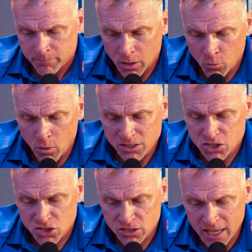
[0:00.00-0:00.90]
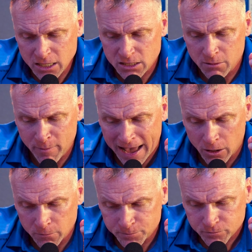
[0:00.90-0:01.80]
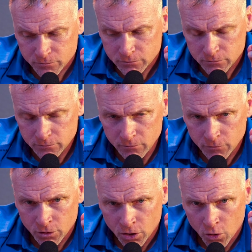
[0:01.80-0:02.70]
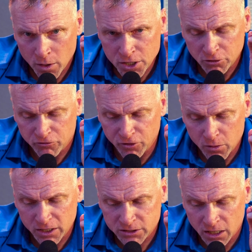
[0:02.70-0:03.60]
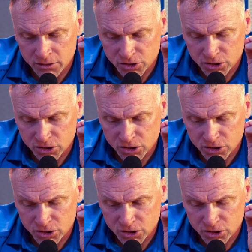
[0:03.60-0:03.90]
But what stinks about when you're focused on